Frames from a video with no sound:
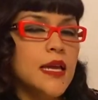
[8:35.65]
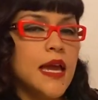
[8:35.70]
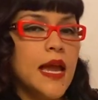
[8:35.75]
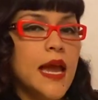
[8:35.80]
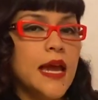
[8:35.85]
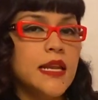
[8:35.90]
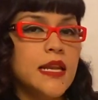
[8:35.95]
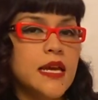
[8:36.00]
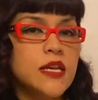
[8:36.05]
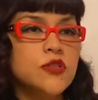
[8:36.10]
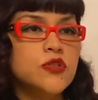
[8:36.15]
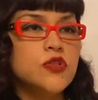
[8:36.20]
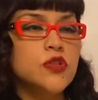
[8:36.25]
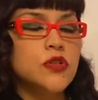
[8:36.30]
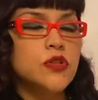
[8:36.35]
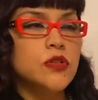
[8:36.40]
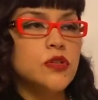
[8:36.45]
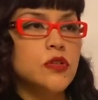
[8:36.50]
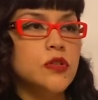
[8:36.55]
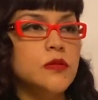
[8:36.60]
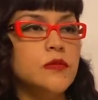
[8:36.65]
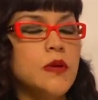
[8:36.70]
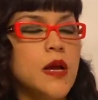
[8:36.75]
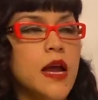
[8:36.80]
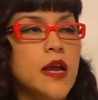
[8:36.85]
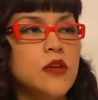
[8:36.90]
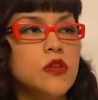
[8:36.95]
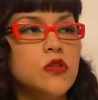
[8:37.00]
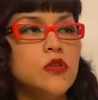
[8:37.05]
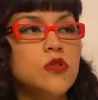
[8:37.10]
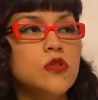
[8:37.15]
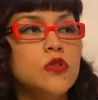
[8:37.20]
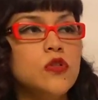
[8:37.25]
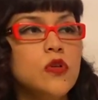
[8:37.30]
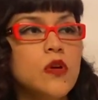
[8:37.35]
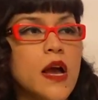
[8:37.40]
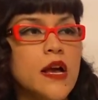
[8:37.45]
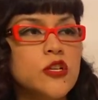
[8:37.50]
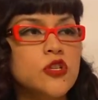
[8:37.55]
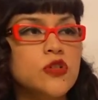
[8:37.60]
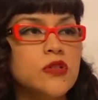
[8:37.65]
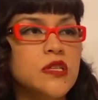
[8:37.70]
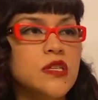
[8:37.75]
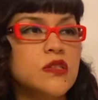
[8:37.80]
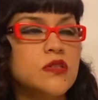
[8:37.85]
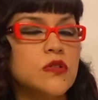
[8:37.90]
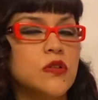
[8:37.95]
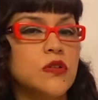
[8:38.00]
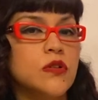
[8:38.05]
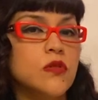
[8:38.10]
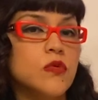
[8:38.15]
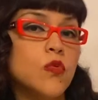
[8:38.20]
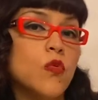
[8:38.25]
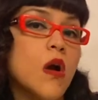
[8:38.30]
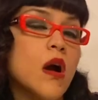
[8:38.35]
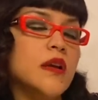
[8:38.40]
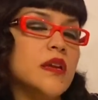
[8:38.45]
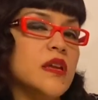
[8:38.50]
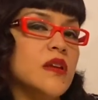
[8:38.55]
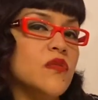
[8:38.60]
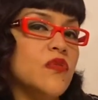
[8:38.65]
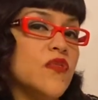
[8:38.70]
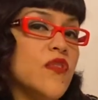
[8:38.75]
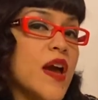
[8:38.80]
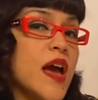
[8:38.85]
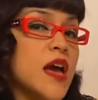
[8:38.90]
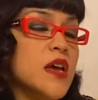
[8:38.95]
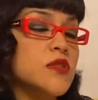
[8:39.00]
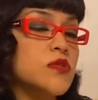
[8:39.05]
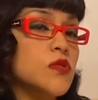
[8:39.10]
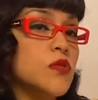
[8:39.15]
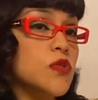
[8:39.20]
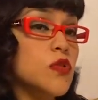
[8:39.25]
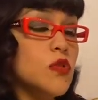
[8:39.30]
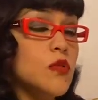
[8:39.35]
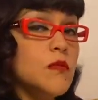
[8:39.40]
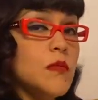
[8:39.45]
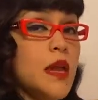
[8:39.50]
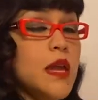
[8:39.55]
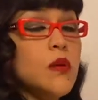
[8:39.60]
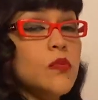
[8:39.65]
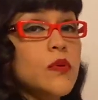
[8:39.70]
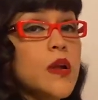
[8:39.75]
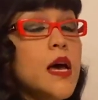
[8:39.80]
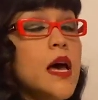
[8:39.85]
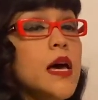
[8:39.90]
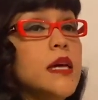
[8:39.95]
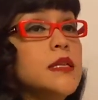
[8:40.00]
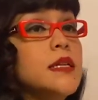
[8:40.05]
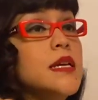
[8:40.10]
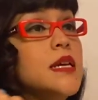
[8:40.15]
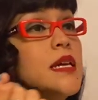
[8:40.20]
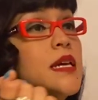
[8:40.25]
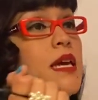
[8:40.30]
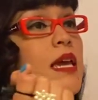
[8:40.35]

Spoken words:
and as you actually start walking fast, or you may run.